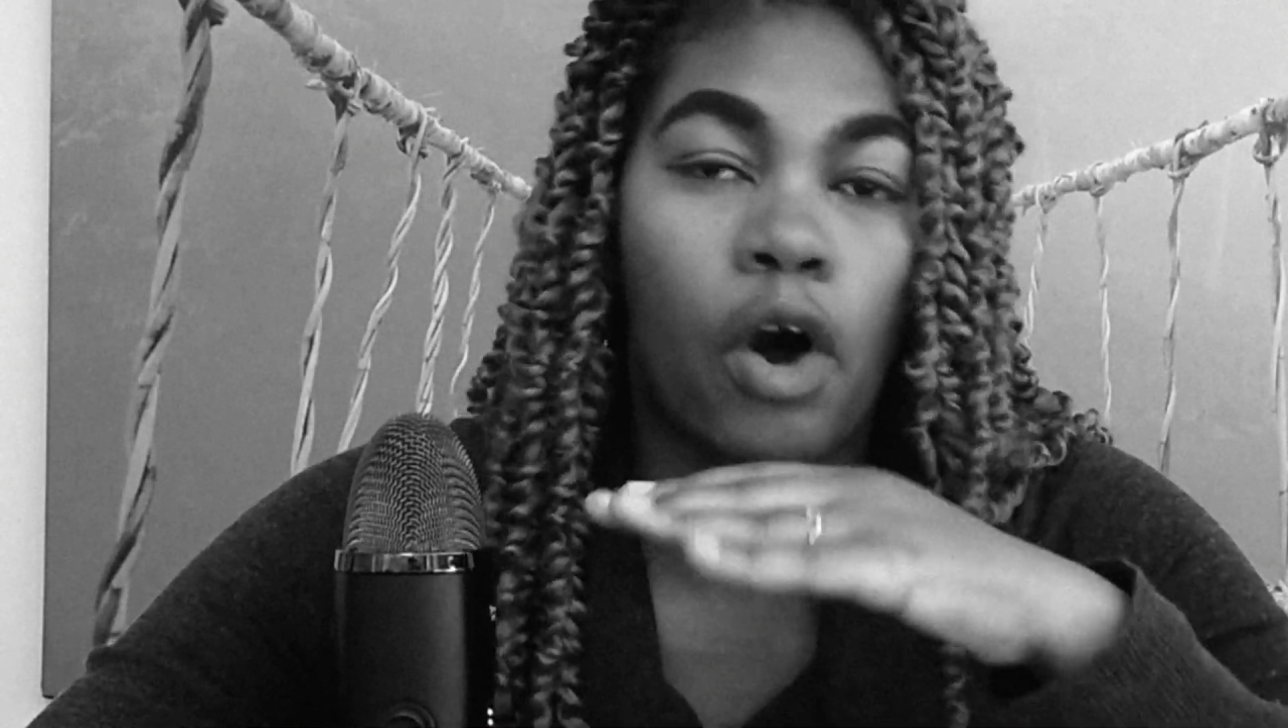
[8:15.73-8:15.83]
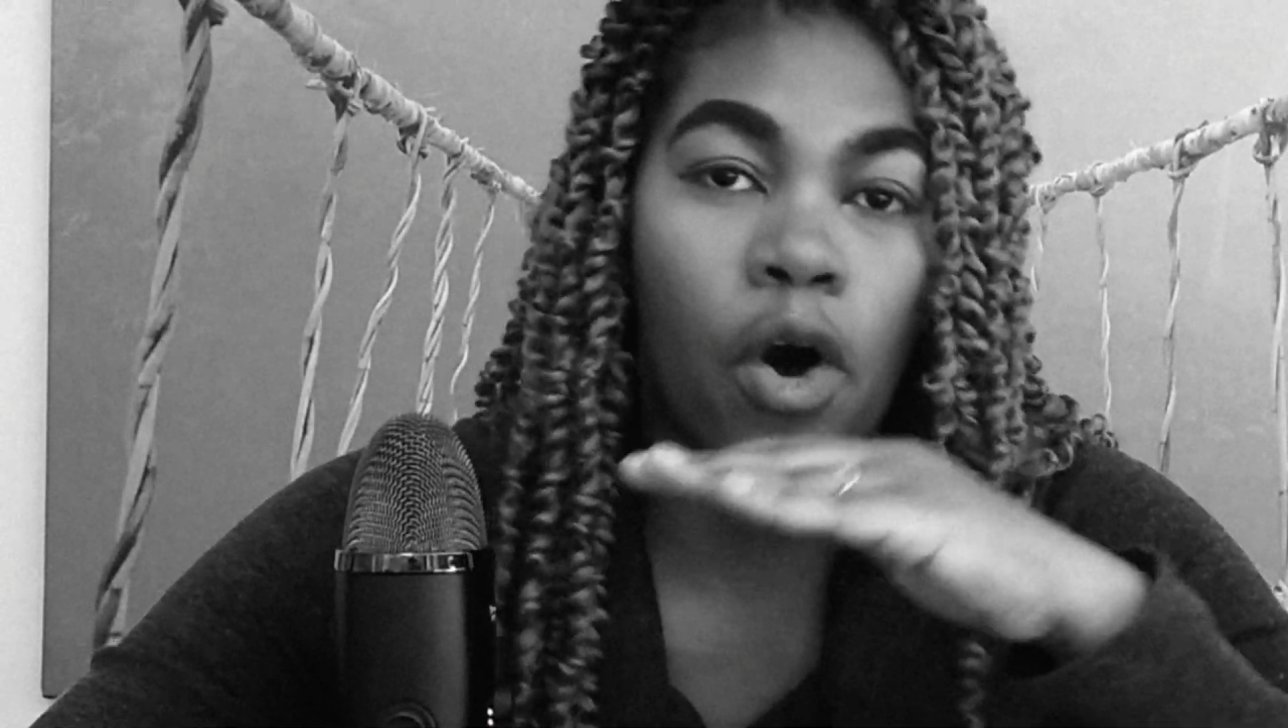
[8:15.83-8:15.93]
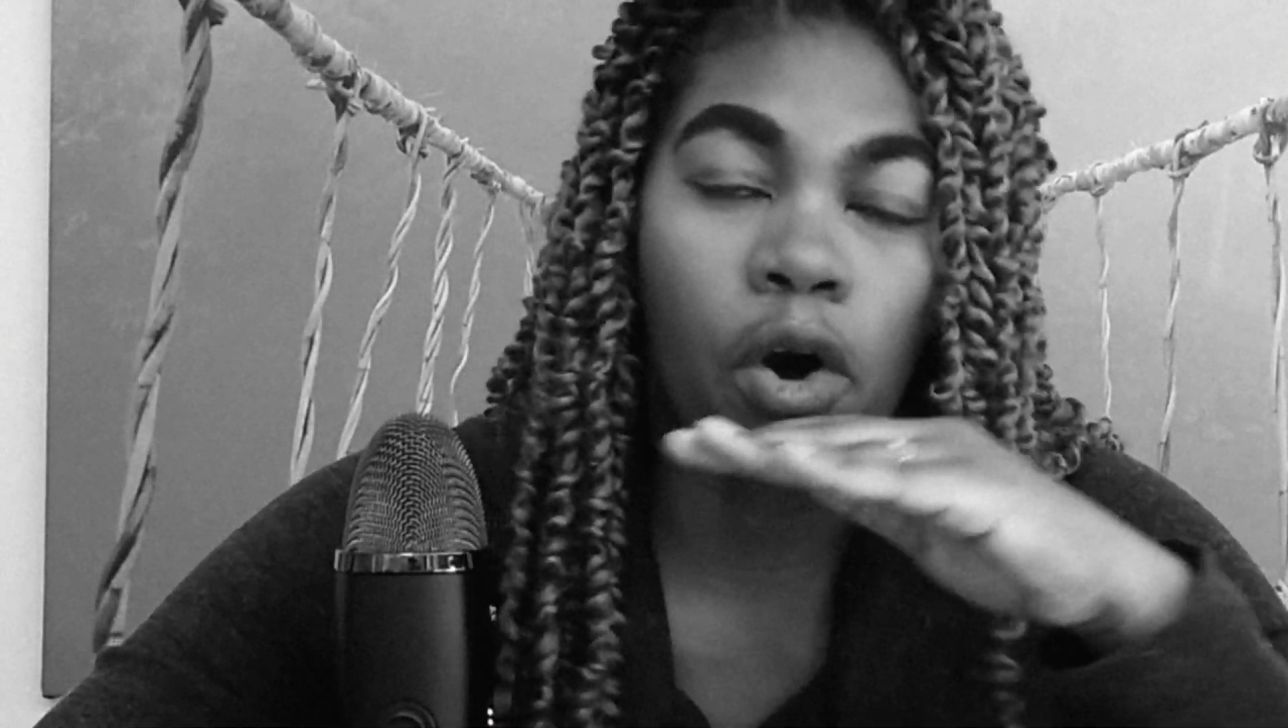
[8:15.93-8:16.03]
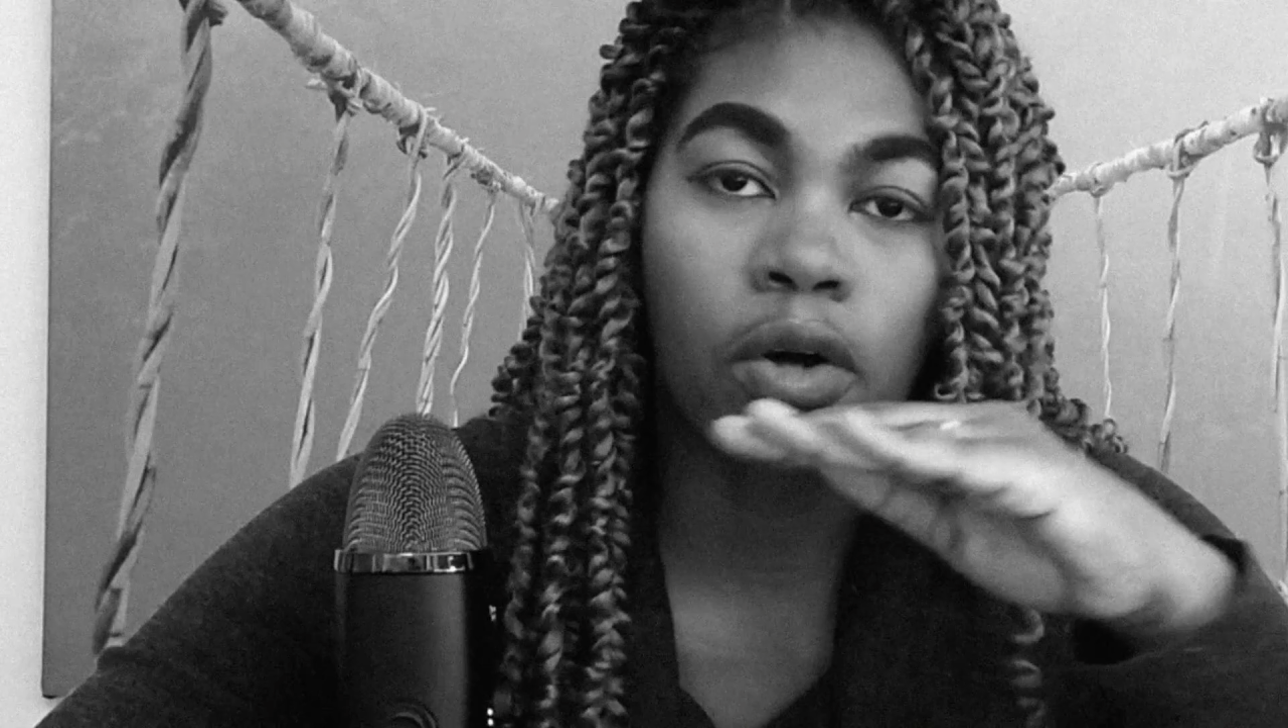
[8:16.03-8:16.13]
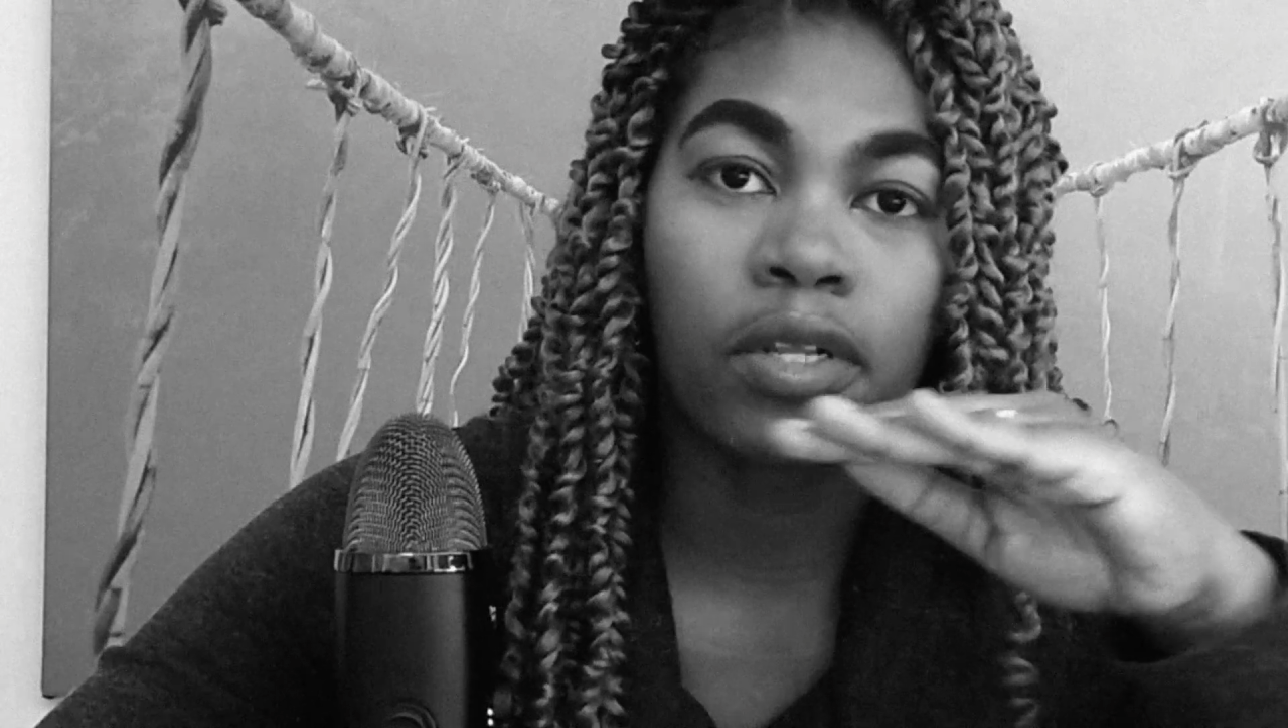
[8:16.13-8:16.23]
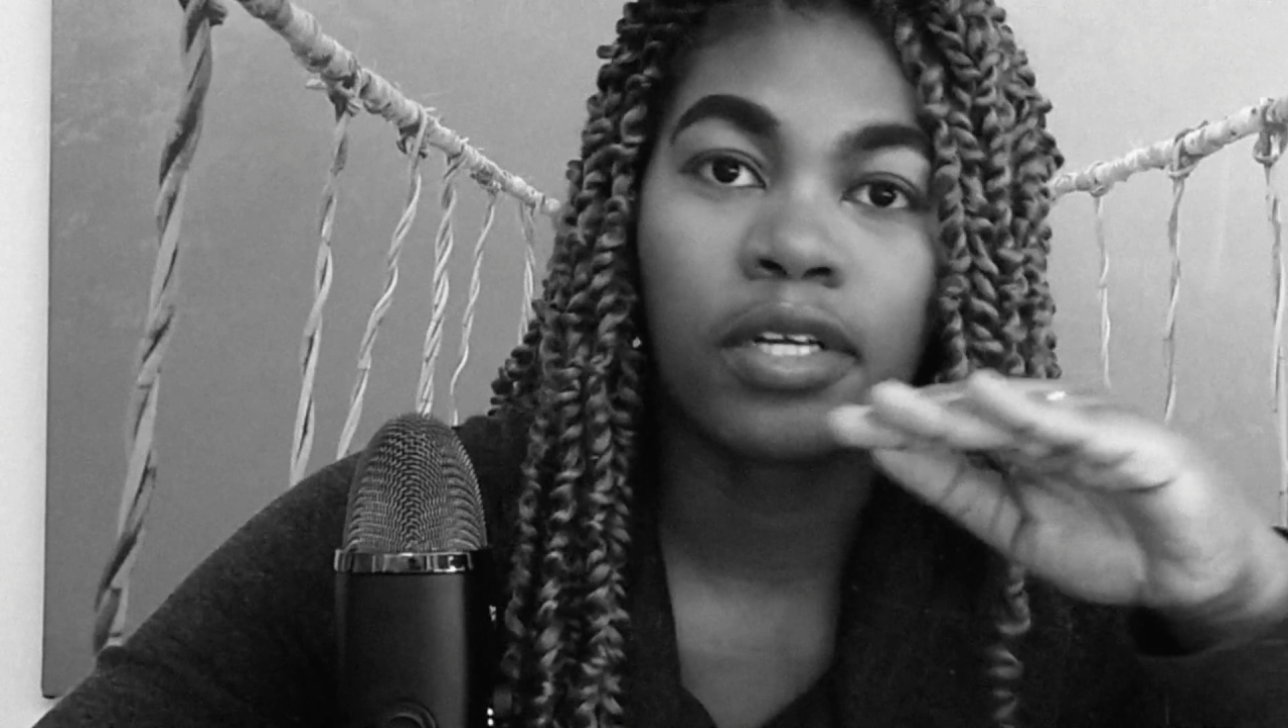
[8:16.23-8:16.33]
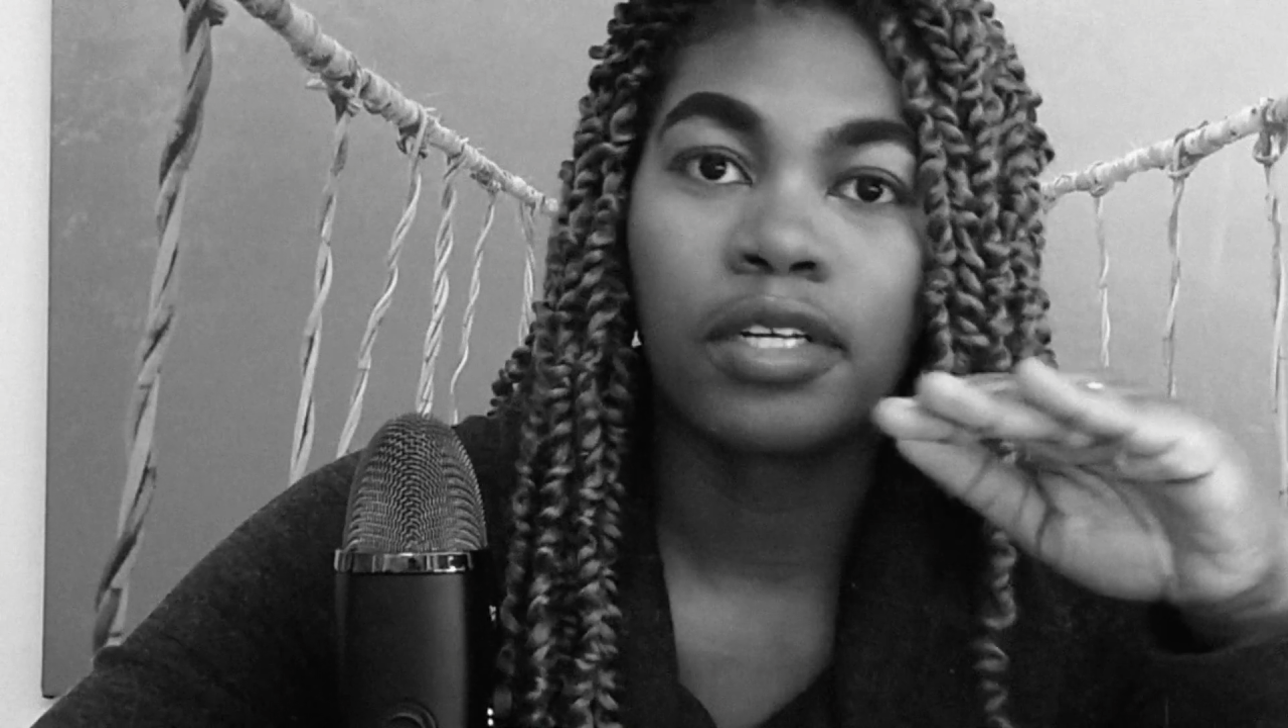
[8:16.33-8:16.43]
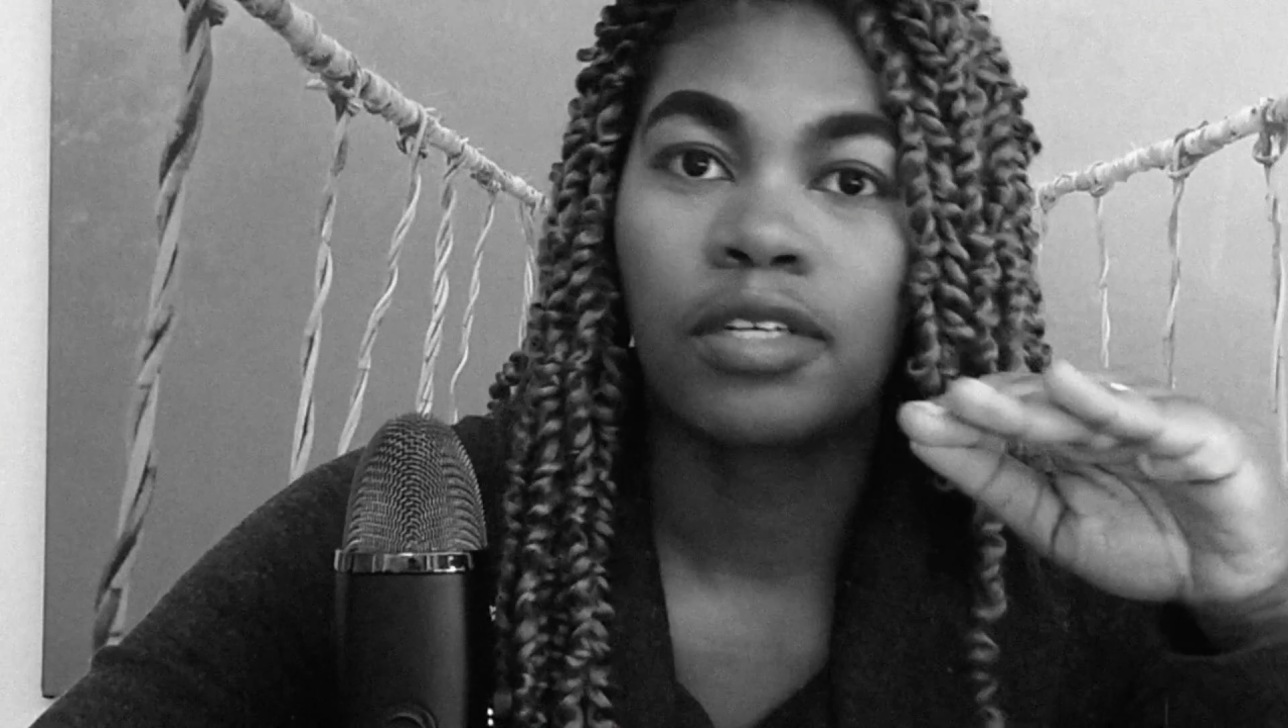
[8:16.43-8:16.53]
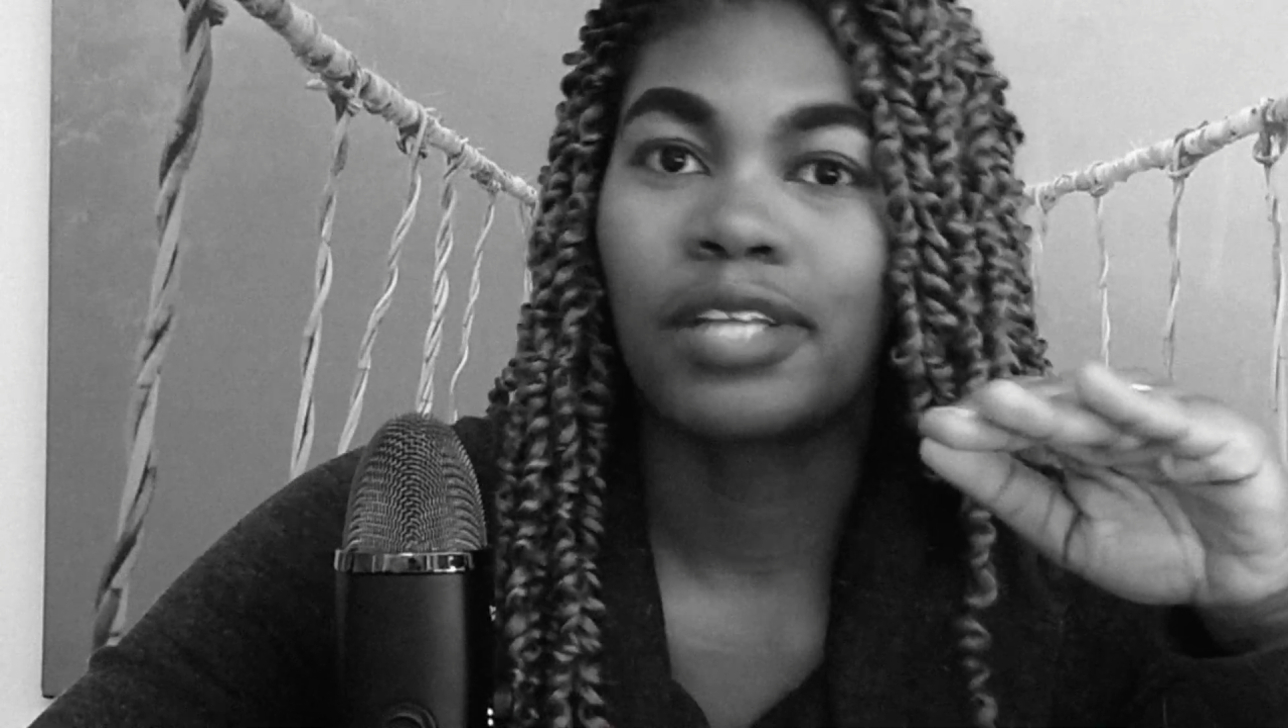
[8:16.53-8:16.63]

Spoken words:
all